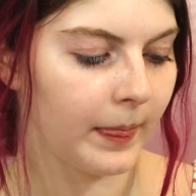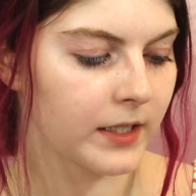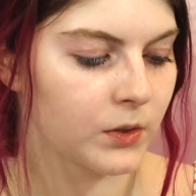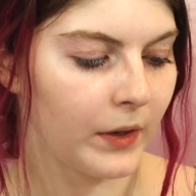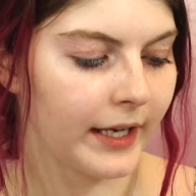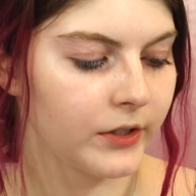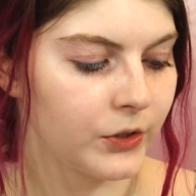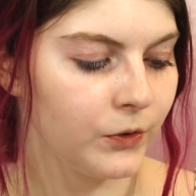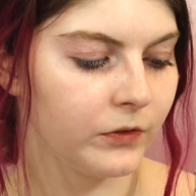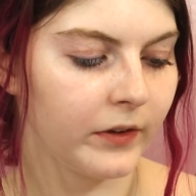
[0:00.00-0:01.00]
This Way
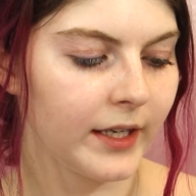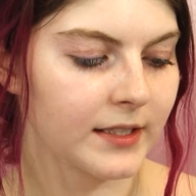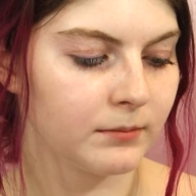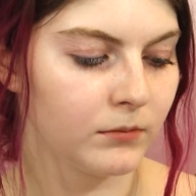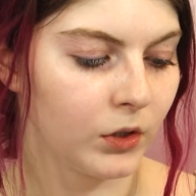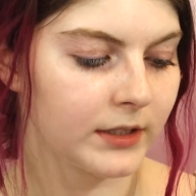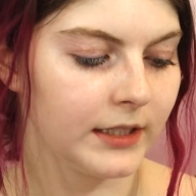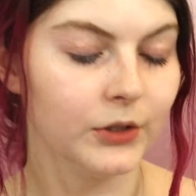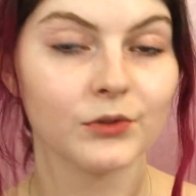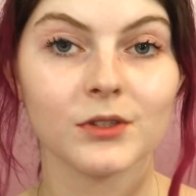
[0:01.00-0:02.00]
Too Faced
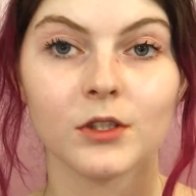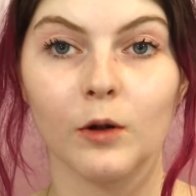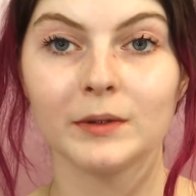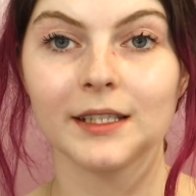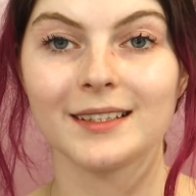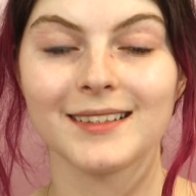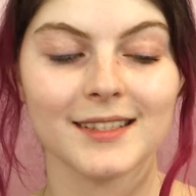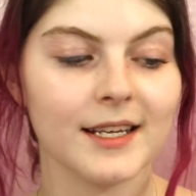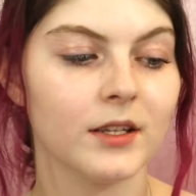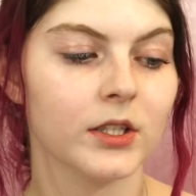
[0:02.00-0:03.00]
Multi-Use Sculpting
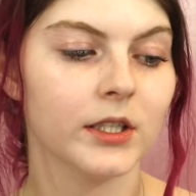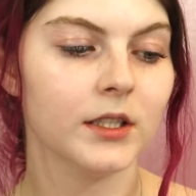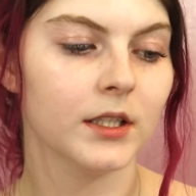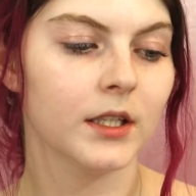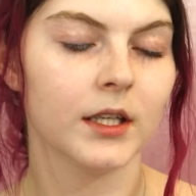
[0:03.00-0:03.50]
Concealer.